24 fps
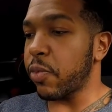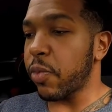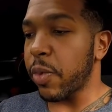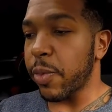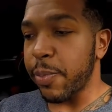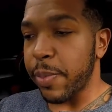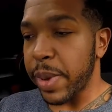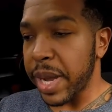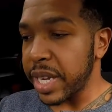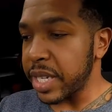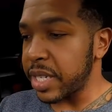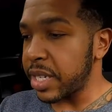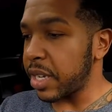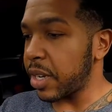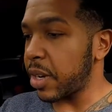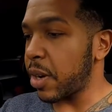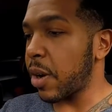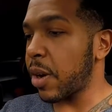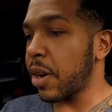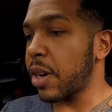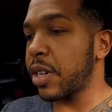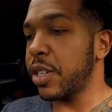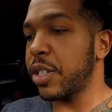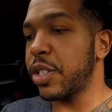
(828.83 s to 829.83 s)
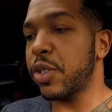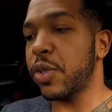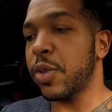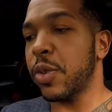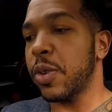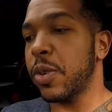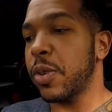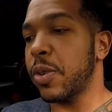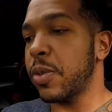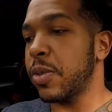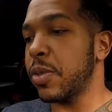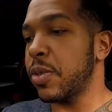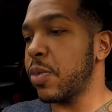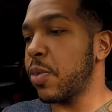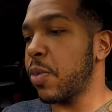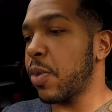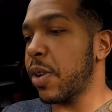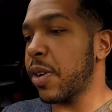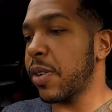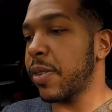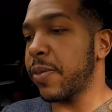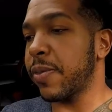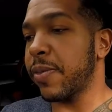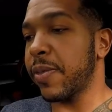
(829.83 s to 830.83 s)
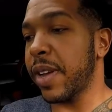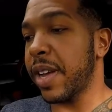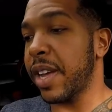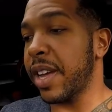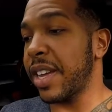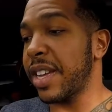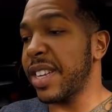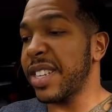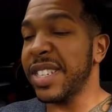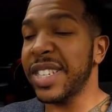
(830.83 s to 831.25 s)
Basic car controls work fine.